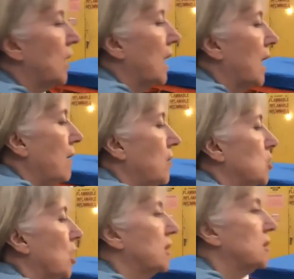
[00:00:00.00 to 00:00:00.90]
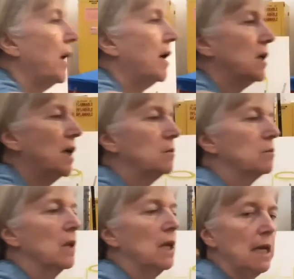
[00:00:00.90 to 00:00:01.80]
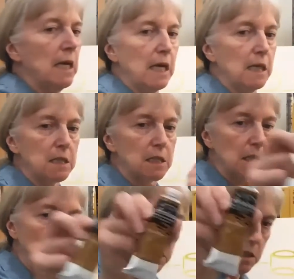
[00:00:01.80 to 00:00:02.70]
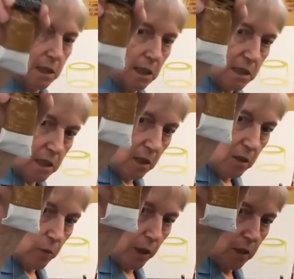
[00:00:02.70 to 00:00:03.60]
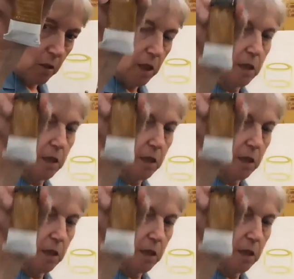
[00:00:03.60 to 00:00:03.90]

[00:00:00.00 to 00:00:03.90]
that I haven't talked about yet. It's this color right here.